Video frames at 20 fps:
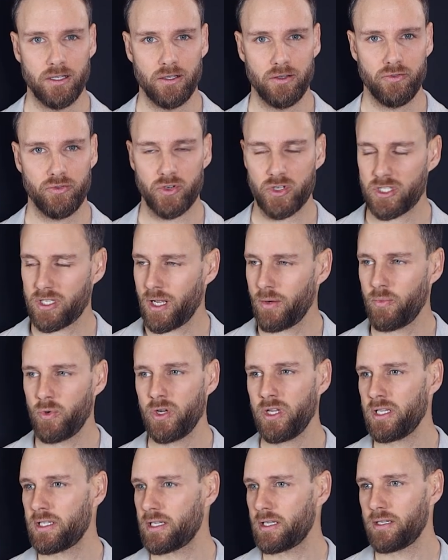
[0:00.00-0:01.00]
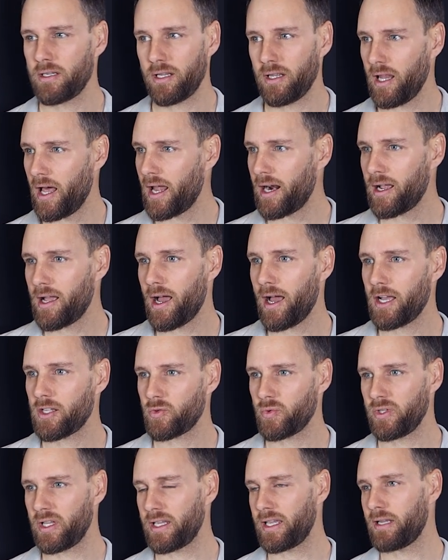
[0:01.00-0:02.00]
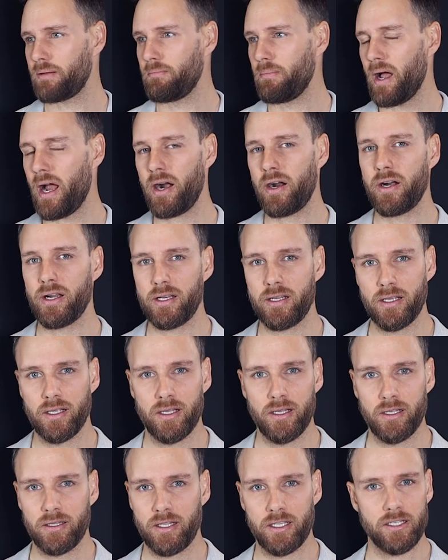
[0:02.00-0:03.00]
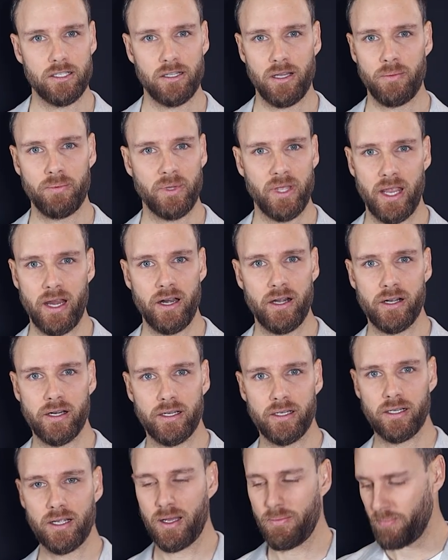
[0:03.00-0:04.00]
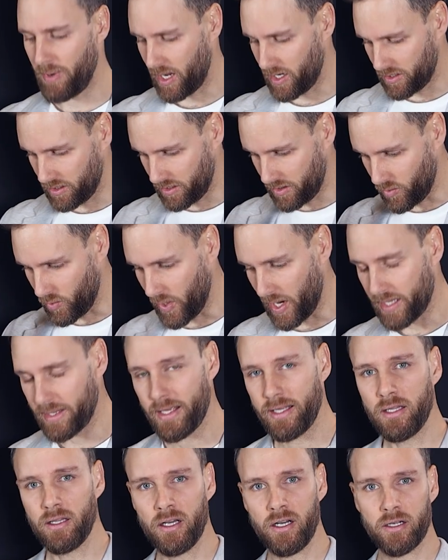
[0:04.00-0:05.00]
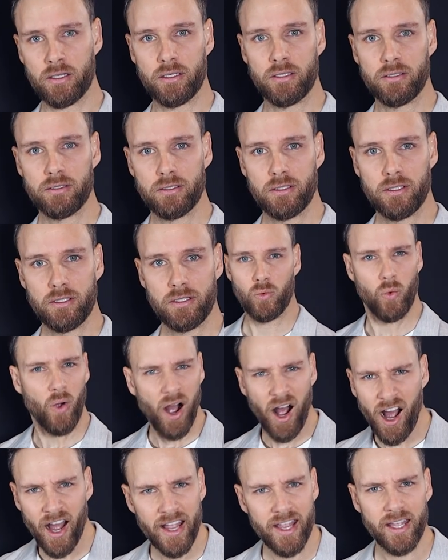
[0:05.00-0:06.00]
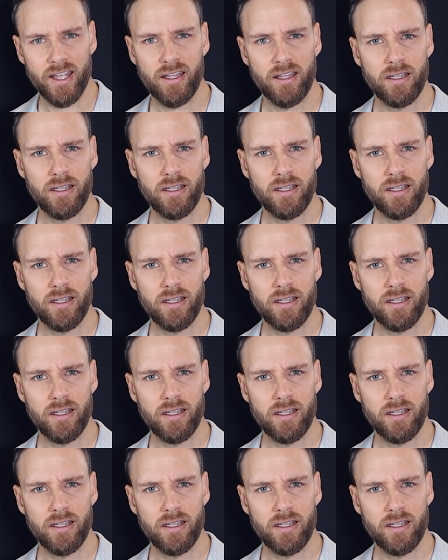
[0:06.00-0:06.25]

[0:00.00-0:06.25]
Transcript: For some reason, a lot of guys, when they get married, they stop caring about the way they look. Why?